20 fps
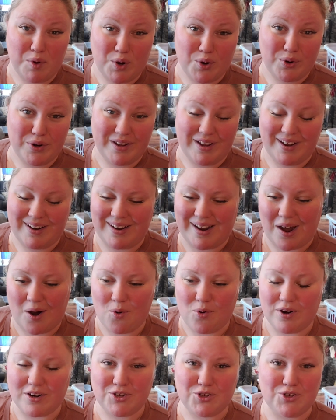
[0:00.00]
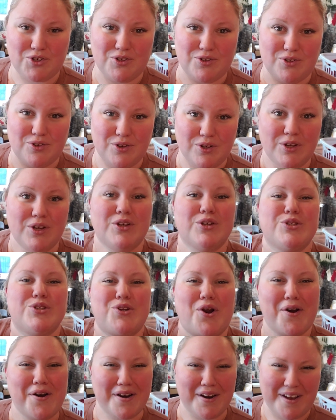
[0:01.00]
mode, and now we're
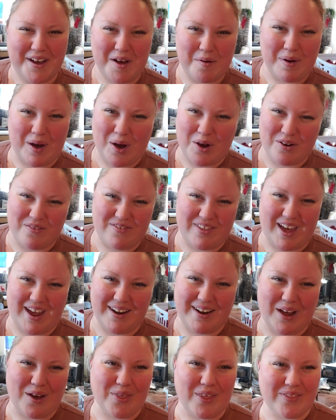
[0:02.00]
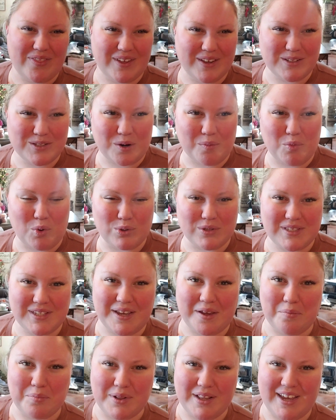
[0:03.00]
starting to come out of that now that things are
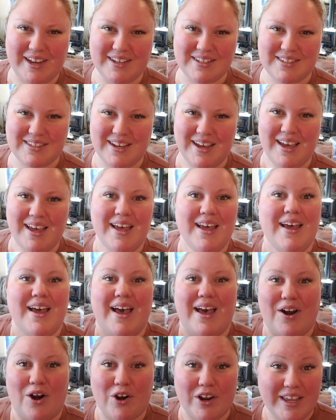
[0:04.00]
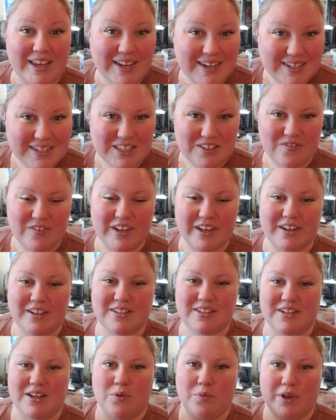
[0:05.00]
mostly in place and our heat is
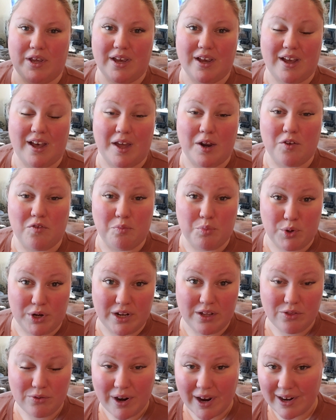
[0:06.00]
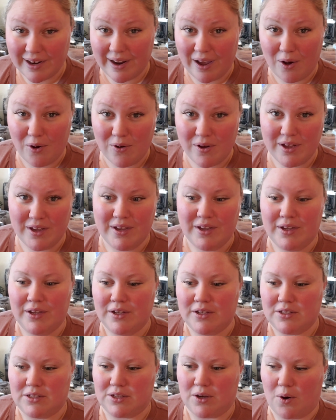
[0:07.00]
fixed and we can kind of breathe right now.
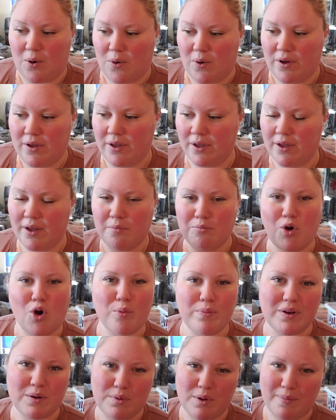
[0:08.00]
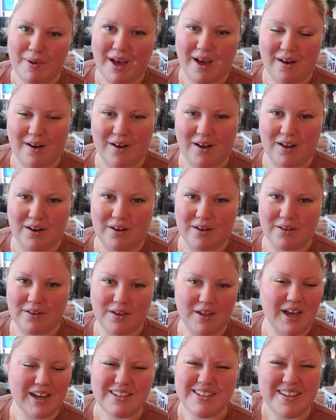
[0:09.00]
So I'm hoping to be back on,
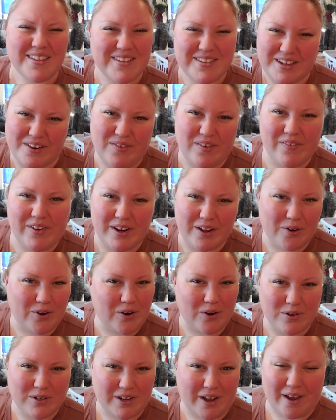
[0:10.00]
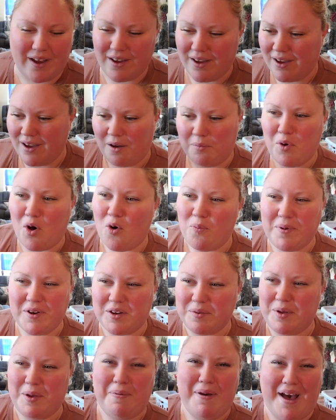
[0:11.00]
I say this every video, don't I? I'm hoping
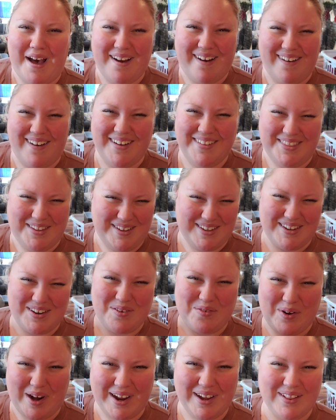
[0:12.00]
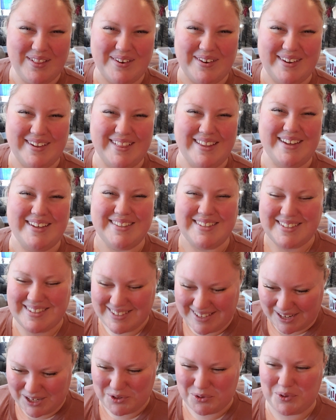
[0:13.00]
to be back on the regularly
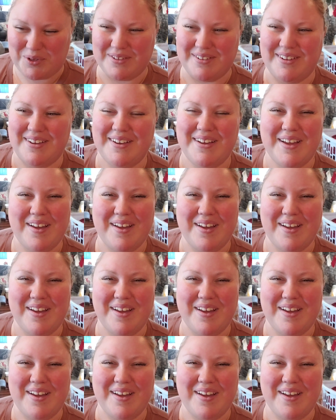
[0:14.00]
scheduled